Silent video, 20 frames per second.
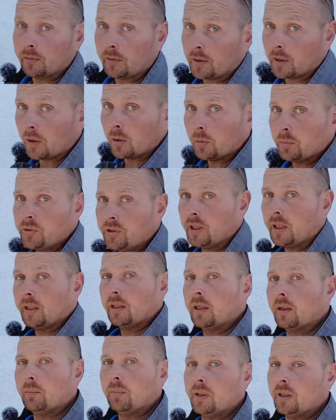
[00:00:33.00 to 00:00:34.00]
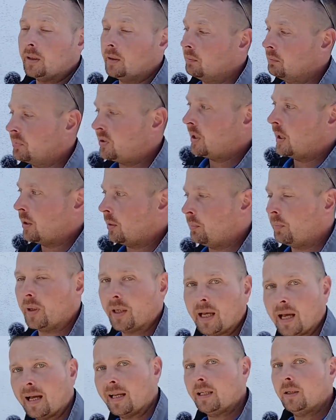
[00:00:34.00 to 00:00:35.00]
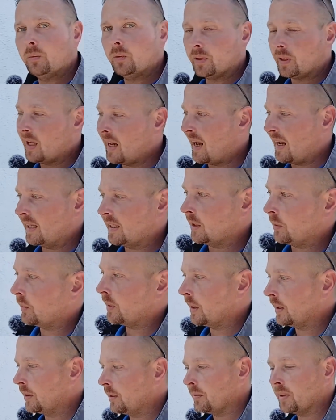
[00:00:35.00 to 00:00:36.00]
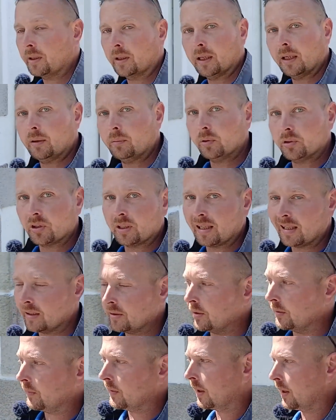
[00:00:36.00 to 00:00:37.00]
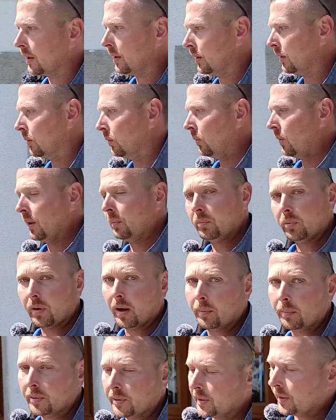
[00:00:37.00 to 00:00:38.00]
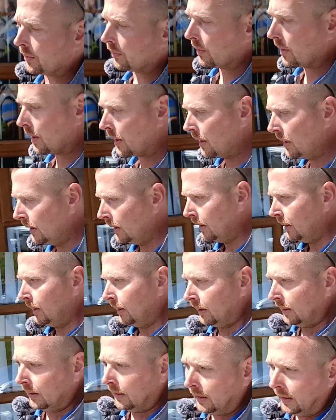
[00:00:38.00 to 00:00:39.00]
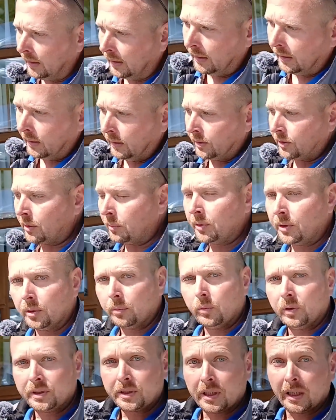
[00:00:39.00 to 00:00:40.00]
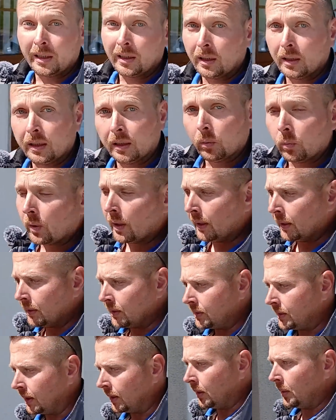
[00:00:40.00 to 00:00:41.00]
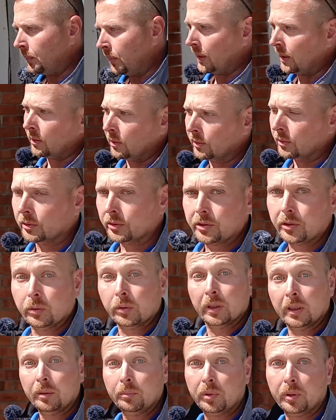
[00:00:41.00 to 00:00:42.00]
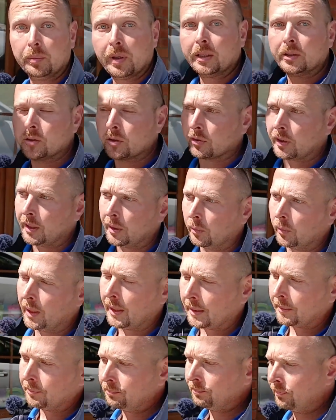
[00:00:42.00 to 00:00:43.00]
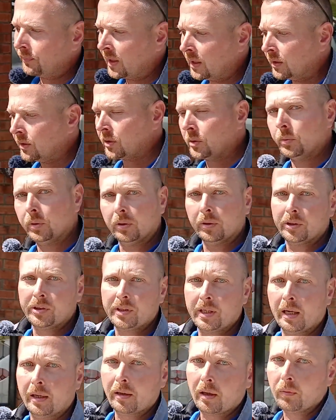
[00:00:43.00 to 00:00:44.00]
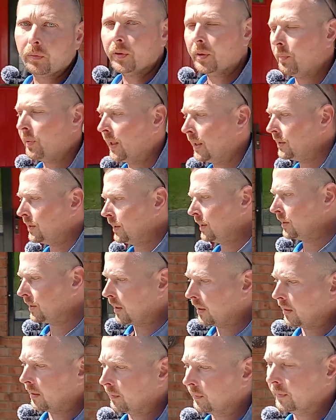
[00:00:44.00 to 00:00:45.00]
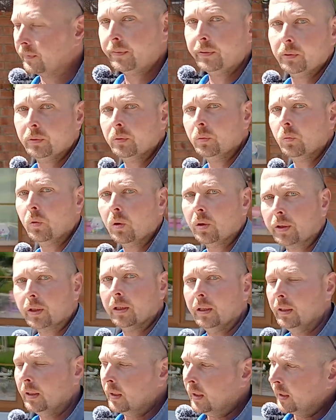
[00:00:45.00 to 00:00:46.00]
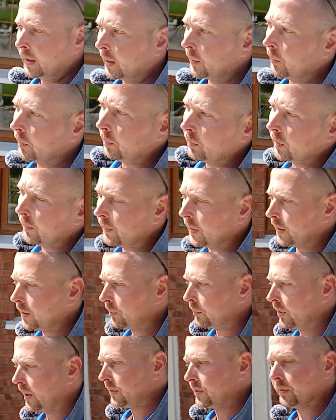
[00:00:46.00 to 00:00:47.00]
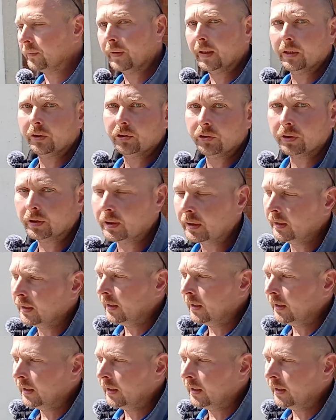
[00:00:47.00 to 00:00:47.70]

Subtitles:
on the homestead can be set up by anyone, anywhere, no matter how much land you've got or what property you're on. Some of them will take you a little while to set up and others you can implement straight away. So we're going to start off with the basics of food and water, then we'll move on to preservation,